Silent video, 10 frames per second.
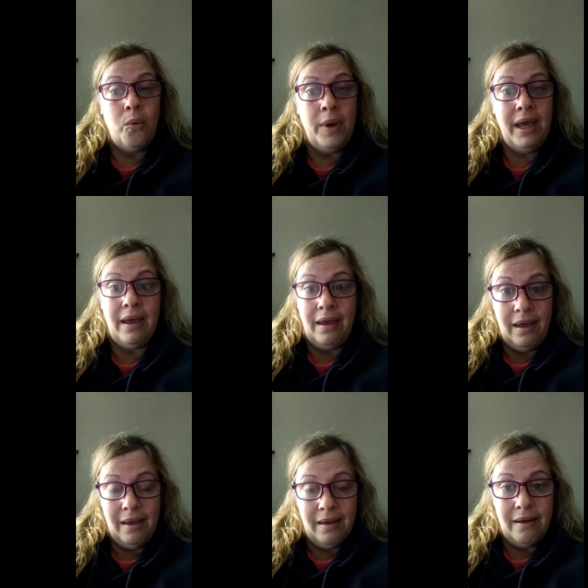
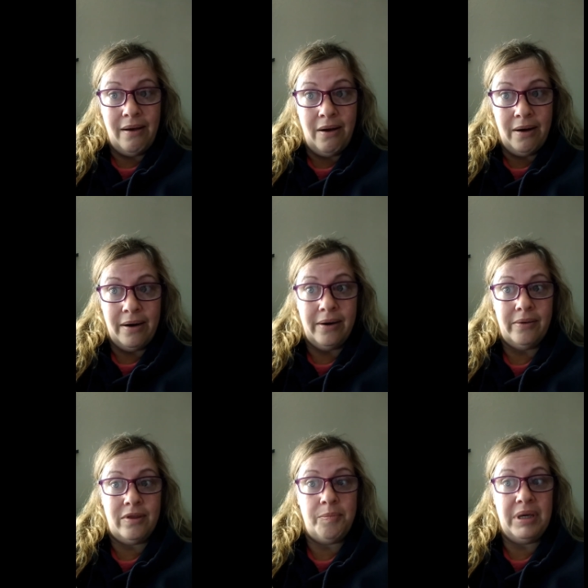We
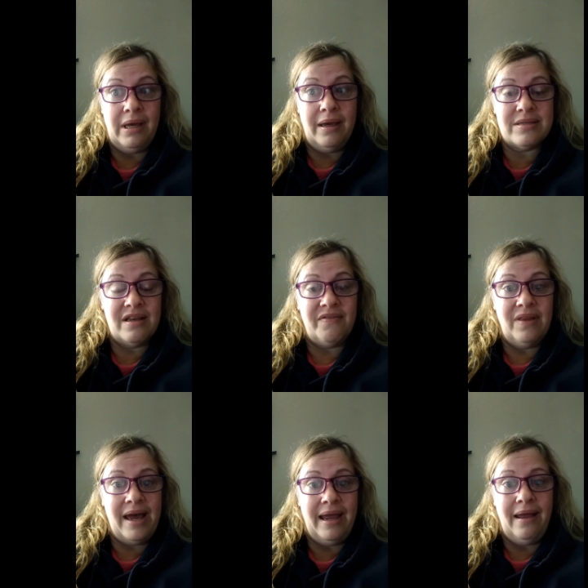are the beings
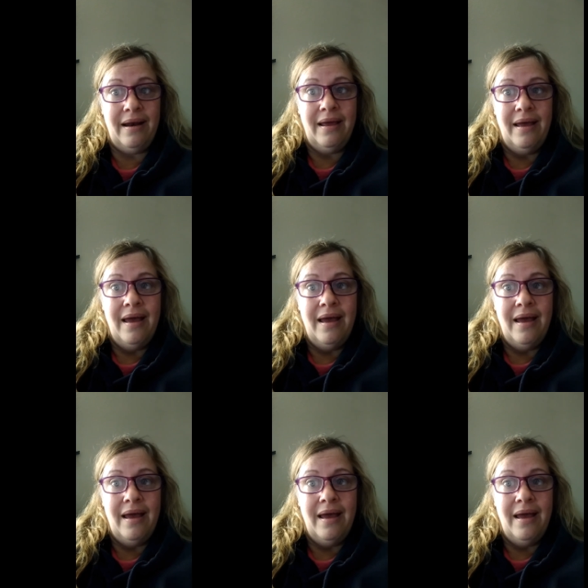of light.